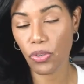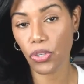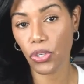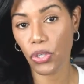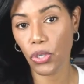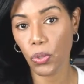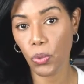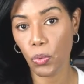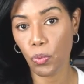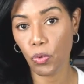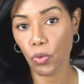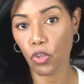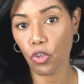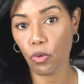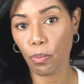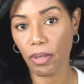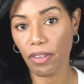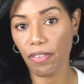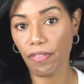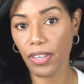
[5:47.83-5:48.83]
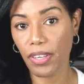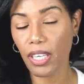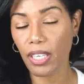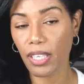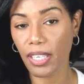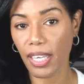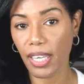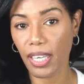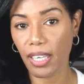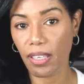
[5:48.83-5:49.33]
So you will be
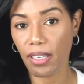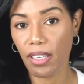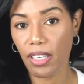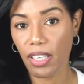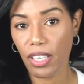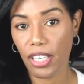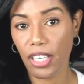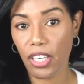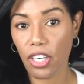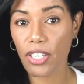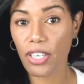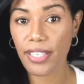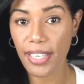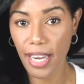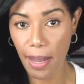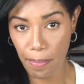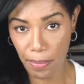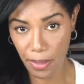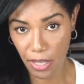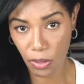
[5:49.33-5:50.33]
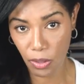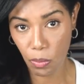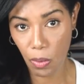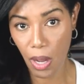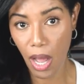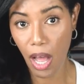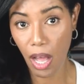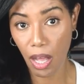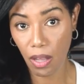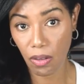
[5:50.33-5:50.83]
feeling your depth as
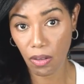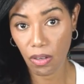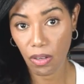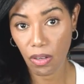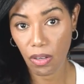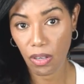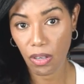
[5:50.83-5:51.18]
well.